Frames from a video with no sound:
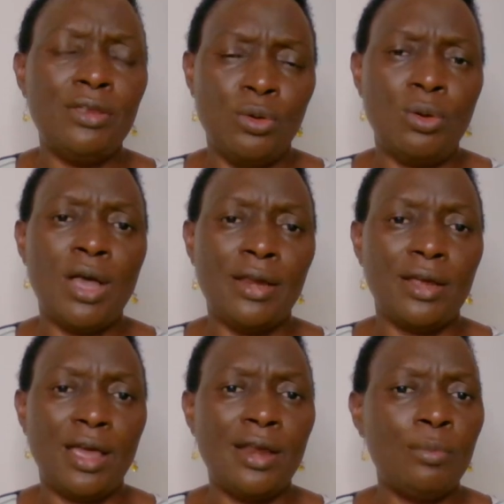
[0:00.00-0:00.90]

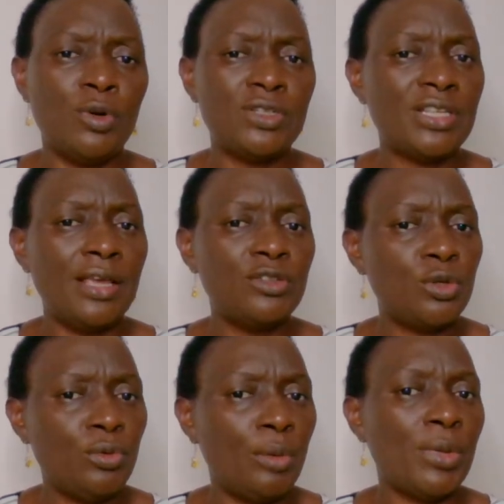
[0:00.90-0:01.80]
Uganda, and I'm not saying
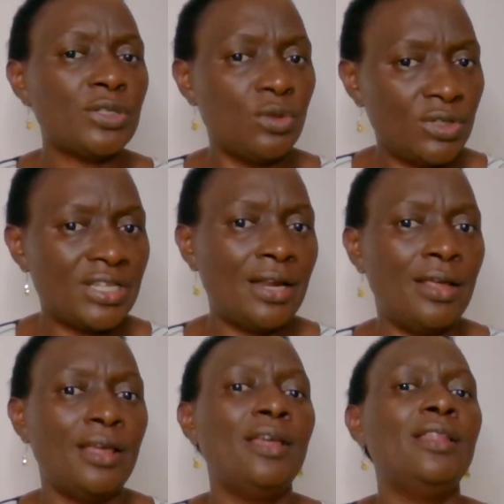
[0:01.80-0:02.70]
children must not study.
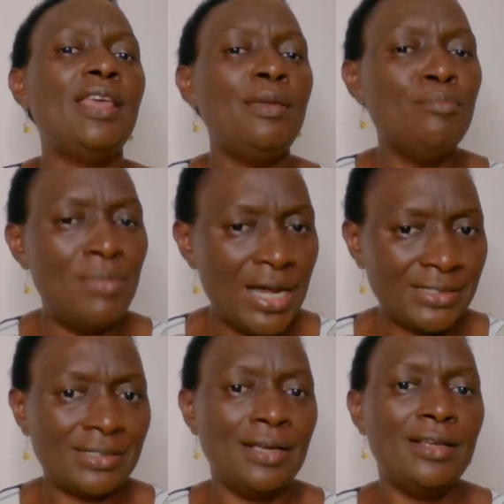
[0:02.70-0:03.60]
They
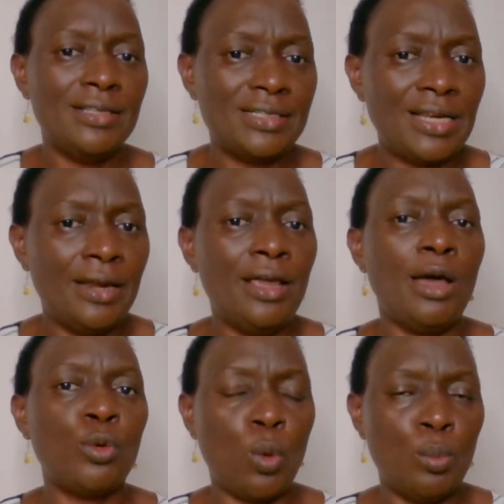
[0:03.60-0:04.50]
must study
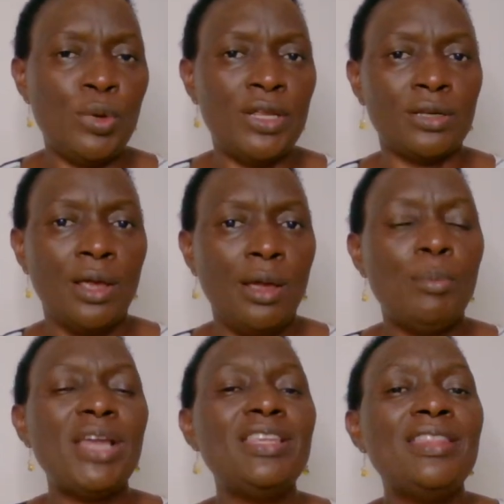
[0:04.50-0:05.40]
and complete.
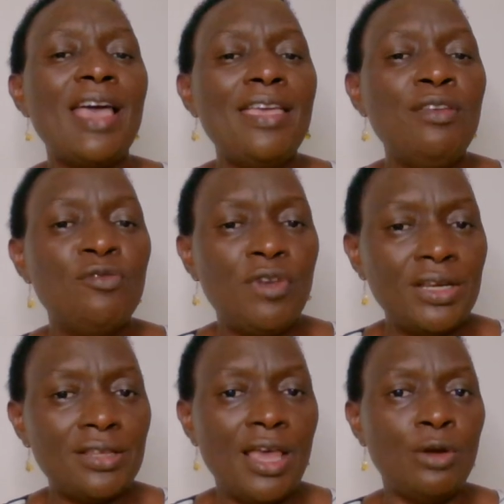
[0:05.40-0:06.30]
But in the
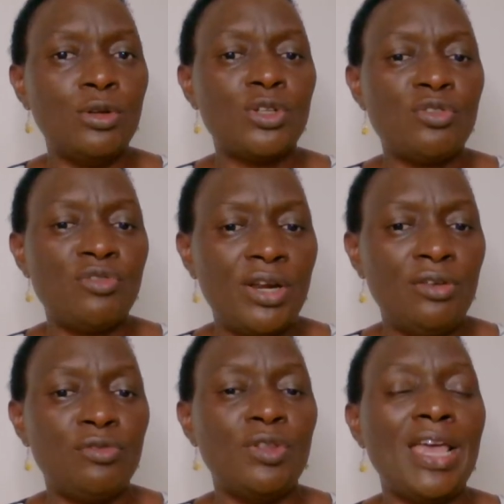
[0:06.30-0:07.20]
event they are not ready
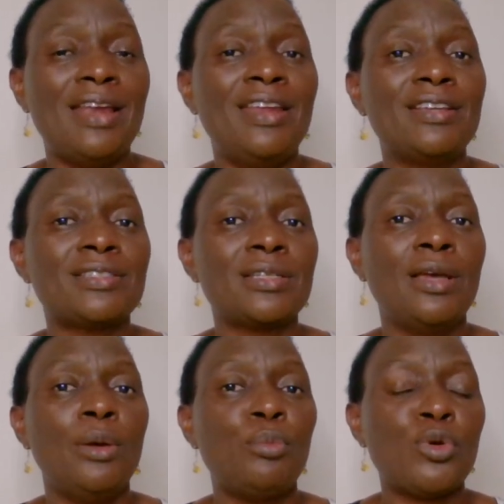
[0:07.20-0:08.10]
for their next
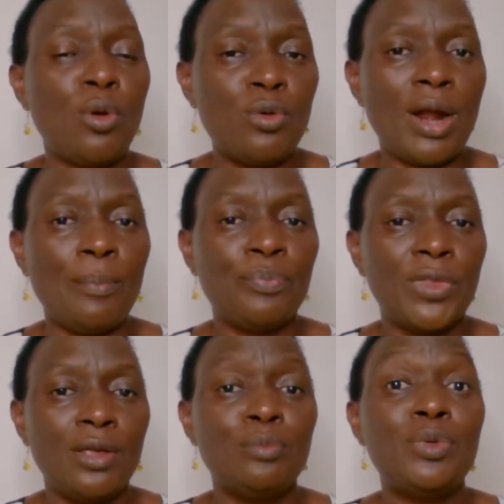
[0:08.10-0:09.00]
program,
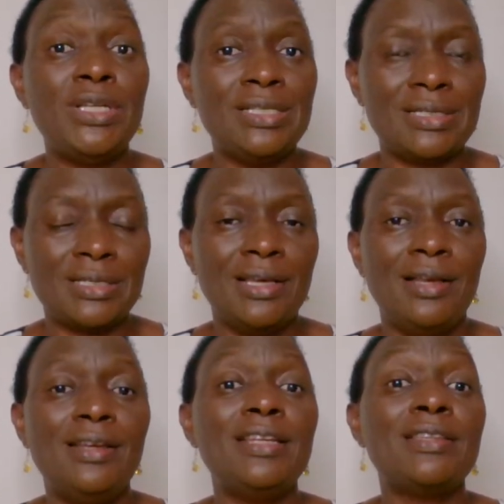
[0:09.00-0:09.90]
please
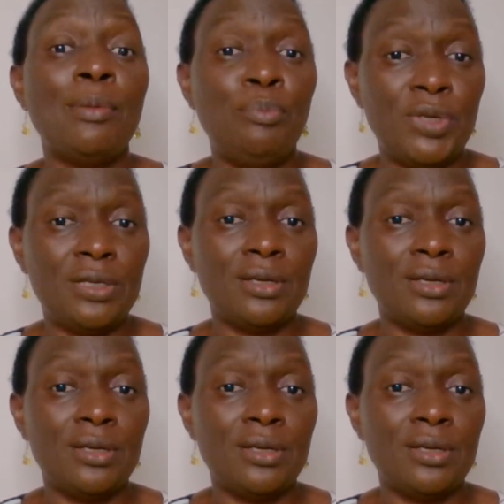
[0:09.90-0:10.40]
let them be.